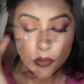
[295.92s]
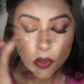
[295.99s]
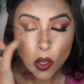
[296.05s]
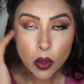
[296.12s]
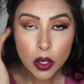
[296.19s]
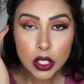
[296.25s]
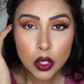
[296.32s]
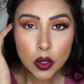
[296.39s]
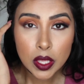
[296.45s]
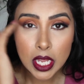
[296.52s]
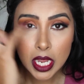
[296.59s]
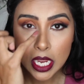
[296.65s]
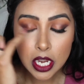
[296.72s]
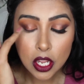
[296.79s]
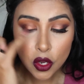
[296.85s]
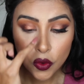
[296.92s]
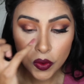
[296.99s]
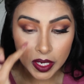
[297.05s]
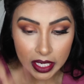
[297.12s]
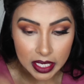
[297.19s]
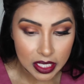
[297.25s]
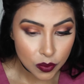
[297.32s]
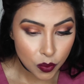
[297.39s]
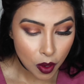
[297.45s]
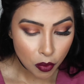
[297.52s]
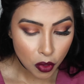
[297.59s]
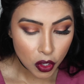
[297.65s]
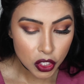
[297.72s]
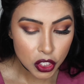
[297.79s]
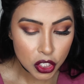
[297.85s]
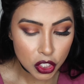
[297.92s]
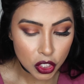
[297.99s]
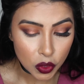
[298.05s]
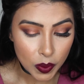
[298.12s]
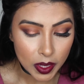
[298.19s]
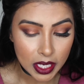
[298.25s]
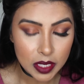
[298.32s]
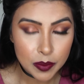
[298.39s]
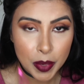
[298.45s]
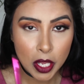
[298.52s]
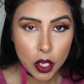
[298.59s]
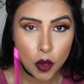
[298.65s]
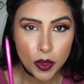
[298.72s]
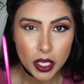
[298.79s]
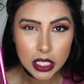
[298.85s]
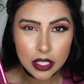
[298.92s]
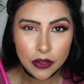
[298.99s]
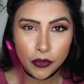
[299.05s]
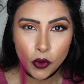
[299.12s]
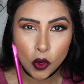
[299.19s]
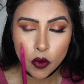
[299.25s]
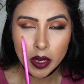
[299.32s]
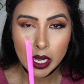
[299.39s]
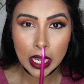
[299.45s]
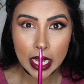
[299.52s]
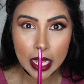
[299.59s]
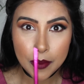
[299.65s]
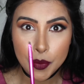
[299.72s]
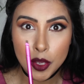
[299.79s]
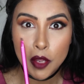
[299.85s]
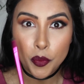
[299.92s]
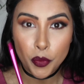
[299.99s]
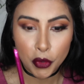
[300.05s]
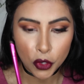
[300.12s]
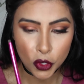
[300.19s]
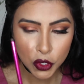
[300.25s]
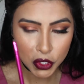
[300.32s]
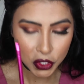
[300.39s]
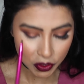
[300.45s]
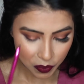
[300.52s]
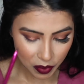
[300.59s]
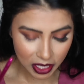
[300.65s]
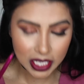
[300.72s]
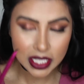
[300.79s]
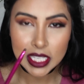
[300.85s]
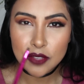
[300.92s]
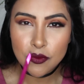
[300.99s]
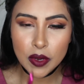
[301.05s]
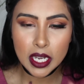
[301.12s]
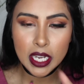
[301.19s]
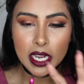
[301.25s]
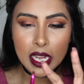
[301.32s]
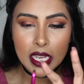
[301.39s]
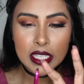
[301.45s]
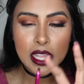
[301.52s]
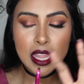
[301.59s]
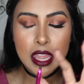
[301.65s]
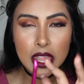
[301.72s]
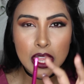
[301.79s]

focus on the inner crease, what I'm going to do is pick up this Sephora lip brush because it's really nice and